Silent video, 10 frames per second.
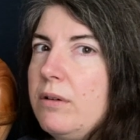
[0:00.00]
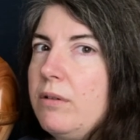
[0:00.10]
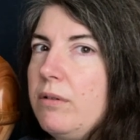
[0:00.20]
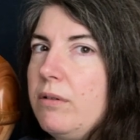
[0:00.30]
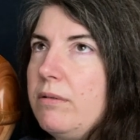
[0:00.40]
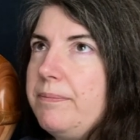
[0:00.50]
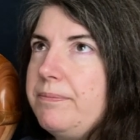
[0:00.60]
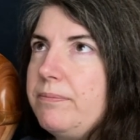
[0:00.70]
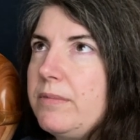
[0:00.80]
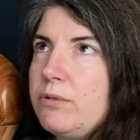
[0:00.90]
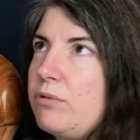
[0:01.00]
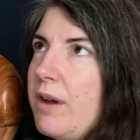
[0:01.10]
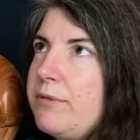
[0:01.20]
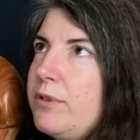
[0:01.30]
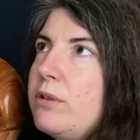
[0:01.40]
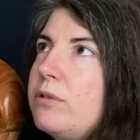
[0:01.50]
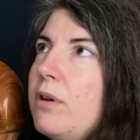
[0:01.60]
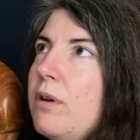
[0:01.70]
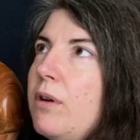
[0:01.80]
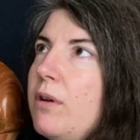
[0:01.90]
uh, to have not
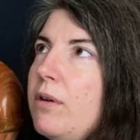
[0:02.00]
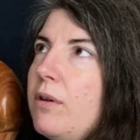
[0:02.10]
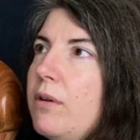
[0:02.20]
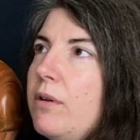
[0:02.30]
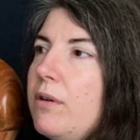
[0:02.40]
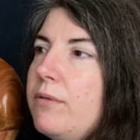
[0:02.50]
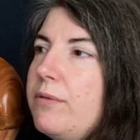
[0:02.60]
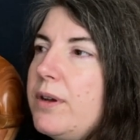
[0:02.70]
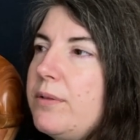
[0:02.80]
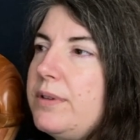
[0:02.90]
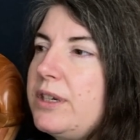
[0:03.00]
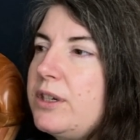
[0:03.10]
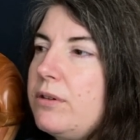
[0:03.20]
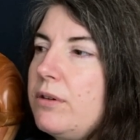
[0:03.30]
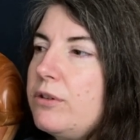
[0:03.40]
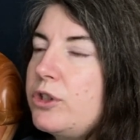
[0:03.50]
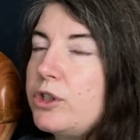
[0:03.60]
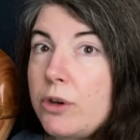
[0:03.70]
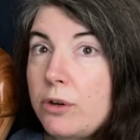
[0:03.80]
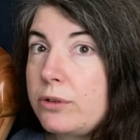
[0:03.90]
a, a, a very uh,
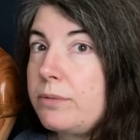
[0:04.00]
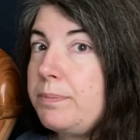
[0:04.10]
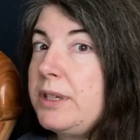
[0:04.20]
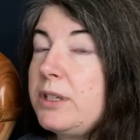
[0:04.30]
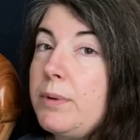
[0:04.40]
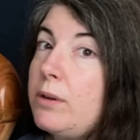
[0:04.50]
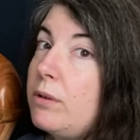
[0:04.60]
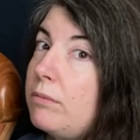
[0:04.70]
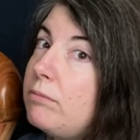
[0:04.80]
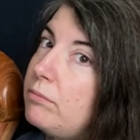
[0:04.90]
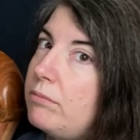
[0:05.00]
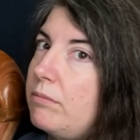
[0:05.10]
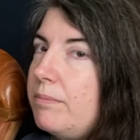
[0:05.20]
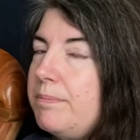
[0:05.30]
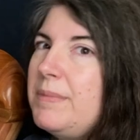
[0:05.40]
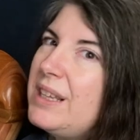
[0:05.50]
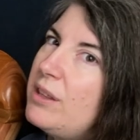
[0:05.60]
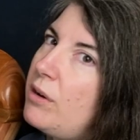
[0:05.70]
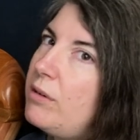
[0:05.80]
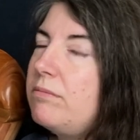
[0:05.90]
short piece but a
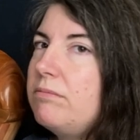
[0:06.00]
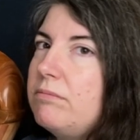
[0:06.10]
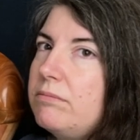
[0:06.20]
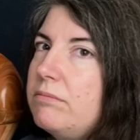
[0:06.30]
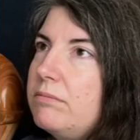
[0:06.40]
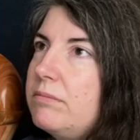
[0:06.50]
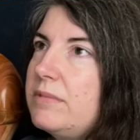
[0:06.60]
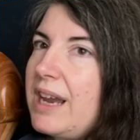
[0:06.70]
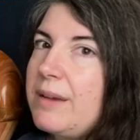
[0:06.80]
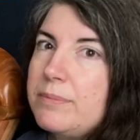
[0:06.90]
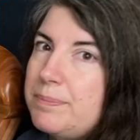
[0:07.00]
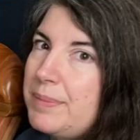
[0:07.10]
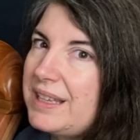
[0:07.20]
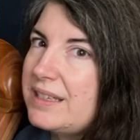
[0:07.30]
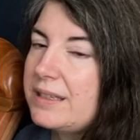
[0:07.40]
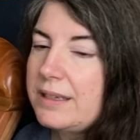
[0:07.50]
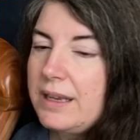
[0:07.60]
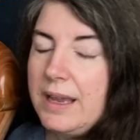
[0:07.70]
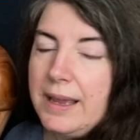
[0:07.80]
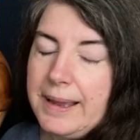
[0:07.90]
middle time piece
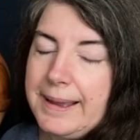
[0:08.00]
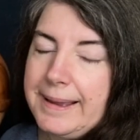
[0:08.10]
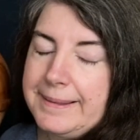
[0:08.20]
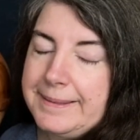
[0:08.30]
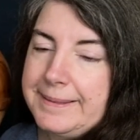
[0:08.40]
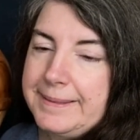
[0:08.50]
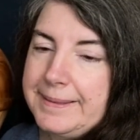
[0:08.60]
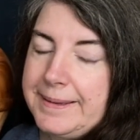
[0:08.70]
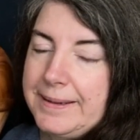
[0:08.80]
and